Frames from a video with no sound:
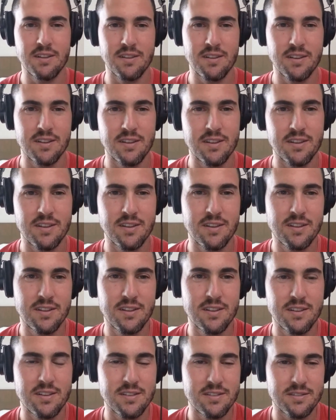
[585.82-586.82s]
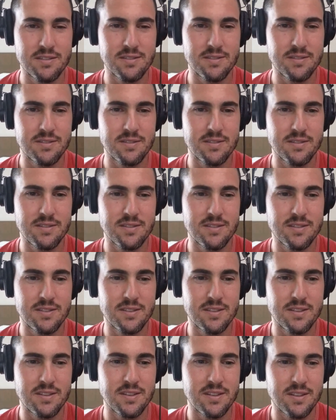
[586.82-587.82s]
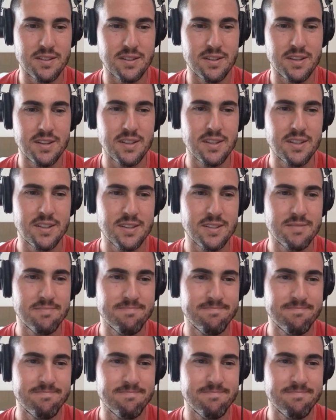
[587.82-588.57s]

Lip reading: The person shown says nothing.